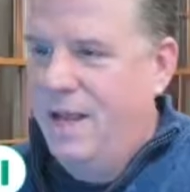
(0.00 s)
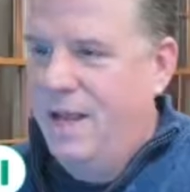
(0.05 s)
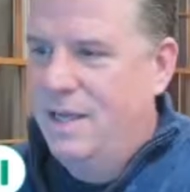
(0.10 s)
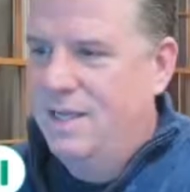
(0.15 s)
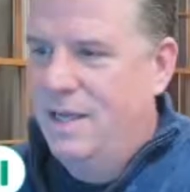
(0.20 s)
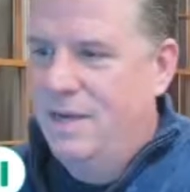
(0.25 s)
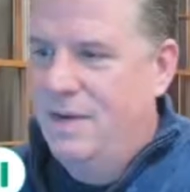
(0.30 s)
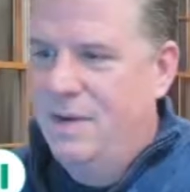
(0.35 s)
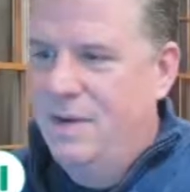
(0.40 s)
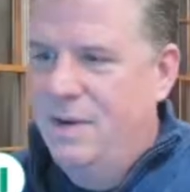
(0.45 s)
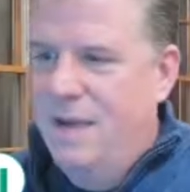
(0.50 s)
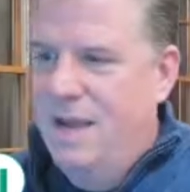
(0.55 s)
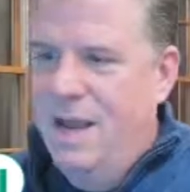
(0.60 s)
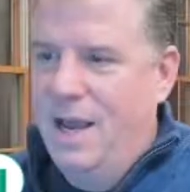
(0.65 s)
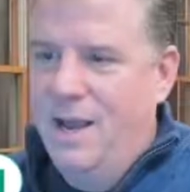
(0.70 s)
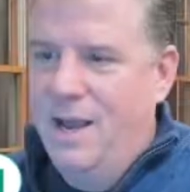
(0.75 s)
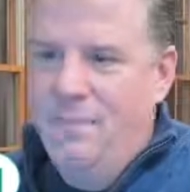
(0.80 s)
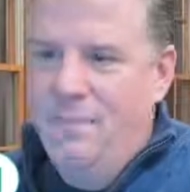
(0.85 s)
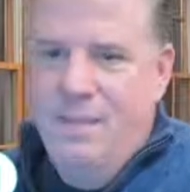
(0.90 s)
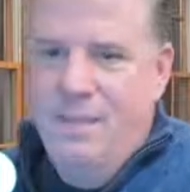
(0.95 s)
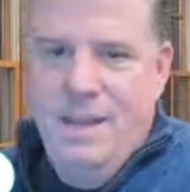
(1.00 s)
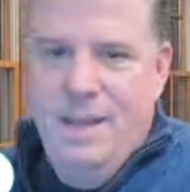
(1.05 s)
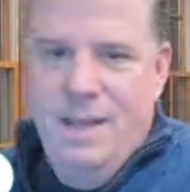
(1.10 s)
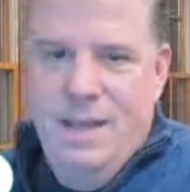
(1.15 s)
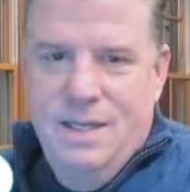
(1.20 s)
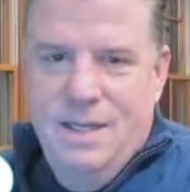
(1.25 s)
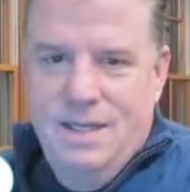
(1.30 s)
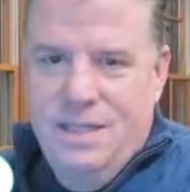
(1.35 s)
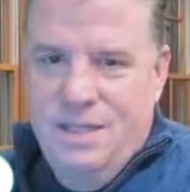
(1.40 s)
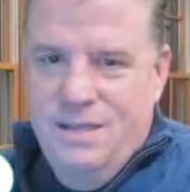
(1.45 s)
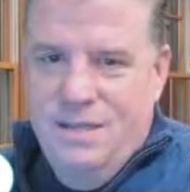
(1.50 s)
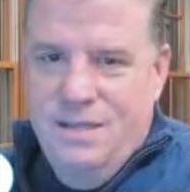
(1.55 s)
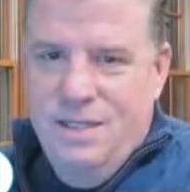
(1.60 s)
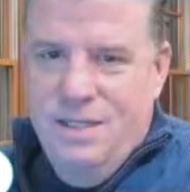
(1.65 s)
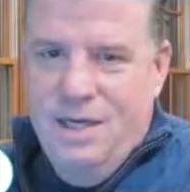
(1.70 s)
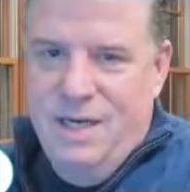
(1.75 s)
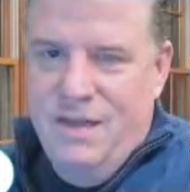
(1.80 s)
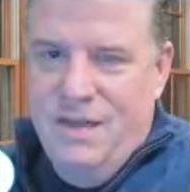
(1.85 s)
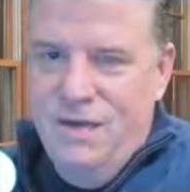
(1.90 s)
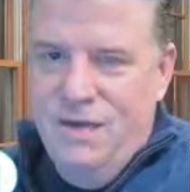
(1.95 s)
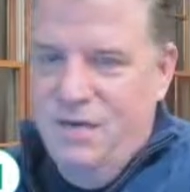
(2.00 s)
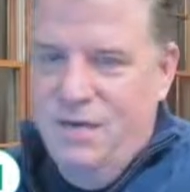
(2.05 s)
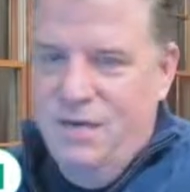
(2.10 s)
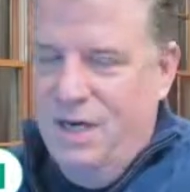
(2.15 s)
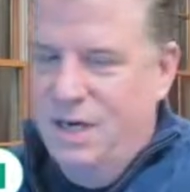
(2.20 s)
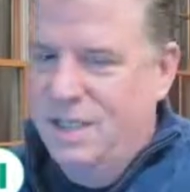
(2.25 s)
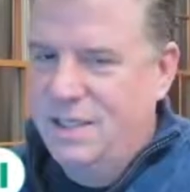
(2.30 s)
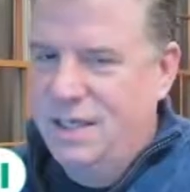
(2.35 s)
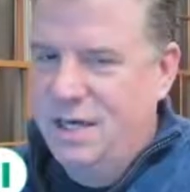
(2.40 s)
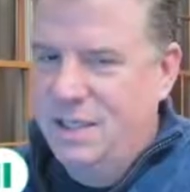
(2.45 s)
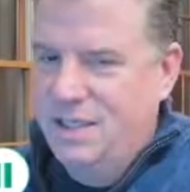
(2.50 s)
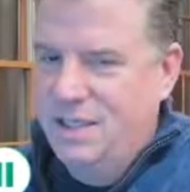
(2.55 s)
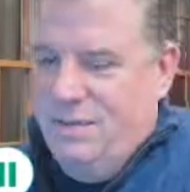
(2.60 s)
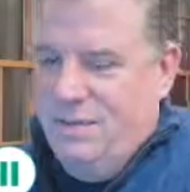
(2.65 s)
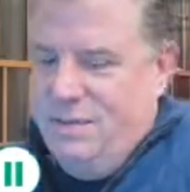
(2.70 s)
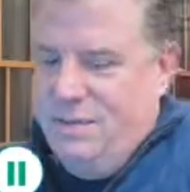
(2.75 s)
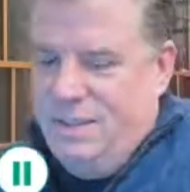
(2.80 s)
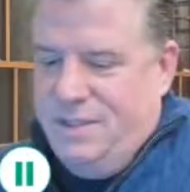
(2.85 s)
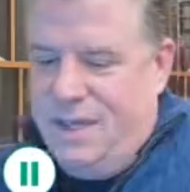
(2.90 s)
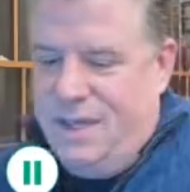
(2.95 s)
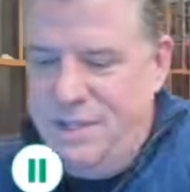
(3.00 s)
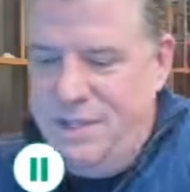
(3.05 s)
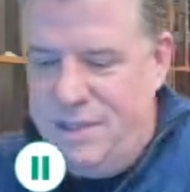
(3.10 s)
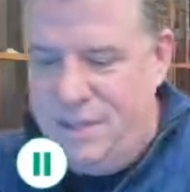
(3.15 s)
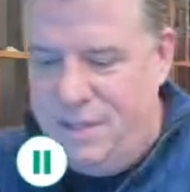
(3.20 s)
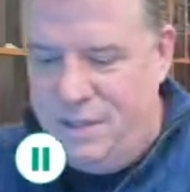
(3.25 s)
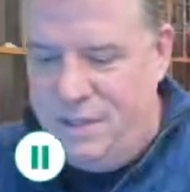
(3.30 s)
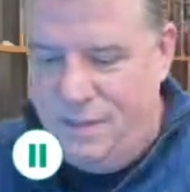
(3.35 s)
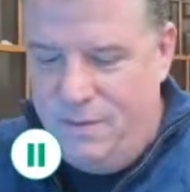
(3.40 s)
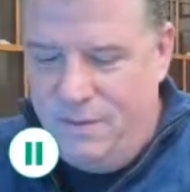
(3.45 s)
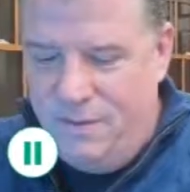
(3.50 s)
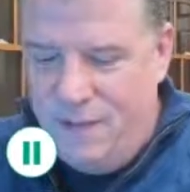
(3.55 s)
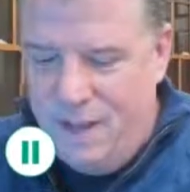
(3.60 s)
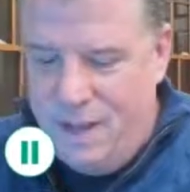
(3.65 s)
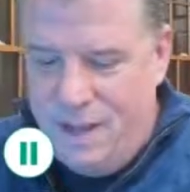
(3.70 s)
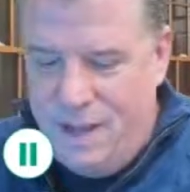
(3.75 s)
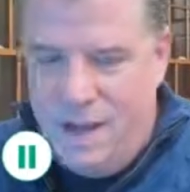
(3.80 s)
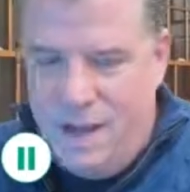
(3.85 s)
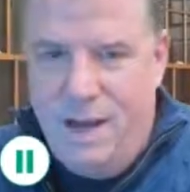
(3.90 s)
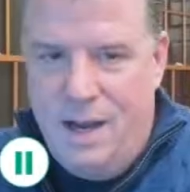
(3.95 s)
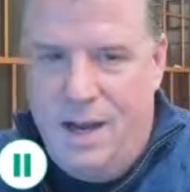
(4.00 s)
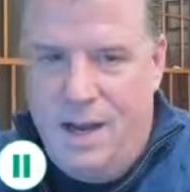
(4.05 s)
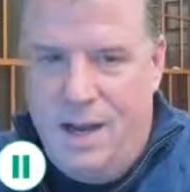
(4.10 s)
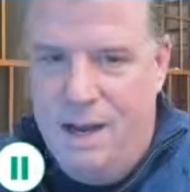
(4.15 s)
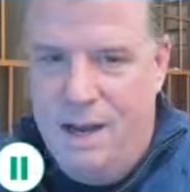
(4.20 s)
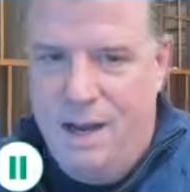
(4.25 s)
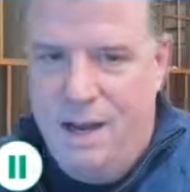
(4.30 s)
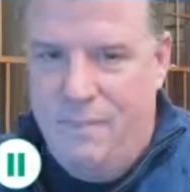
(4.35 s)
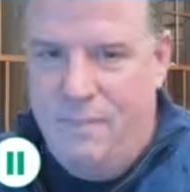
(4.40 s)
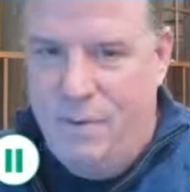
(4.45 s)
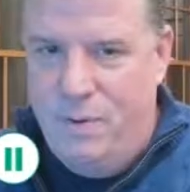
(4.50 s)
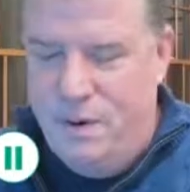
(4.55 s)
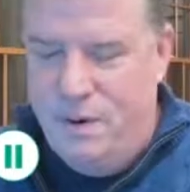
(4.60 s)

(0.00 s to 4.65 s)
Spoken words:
Same time. So there's another transaction that was done too. A